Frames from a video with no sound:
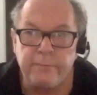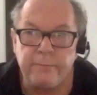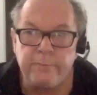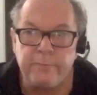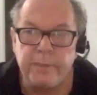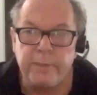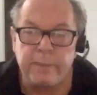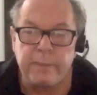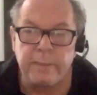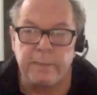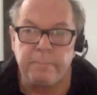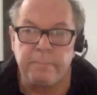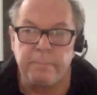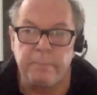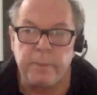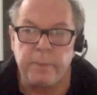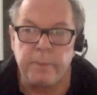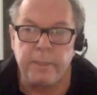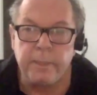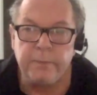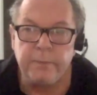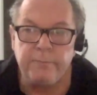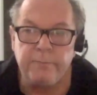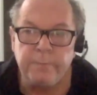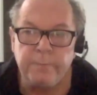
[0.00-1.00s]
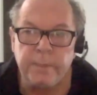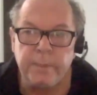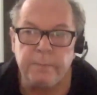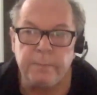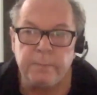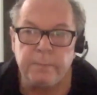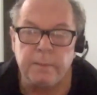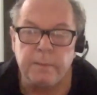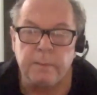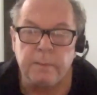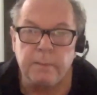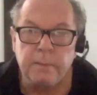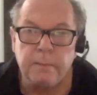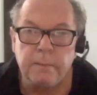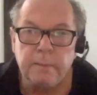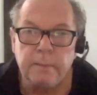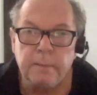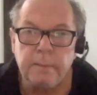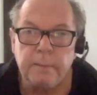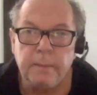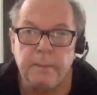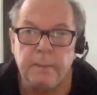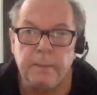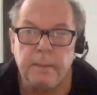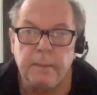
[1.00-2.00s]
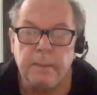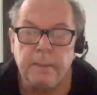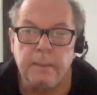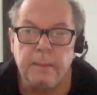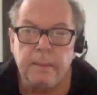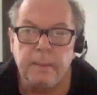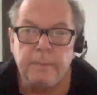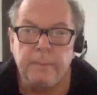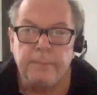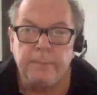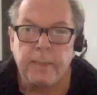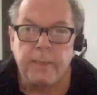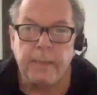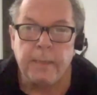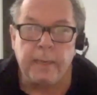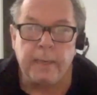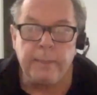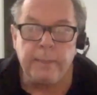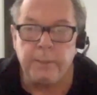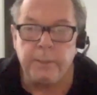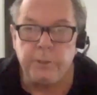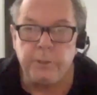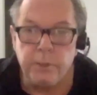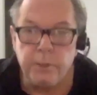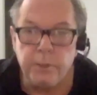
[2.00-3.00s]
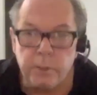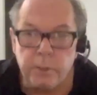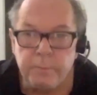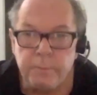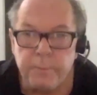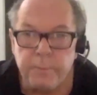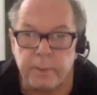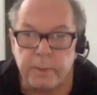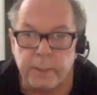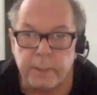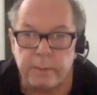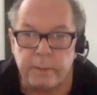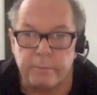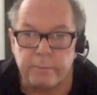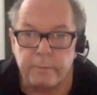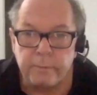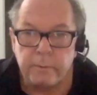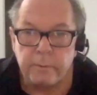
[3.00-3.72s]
very brave people. And I think you're brave.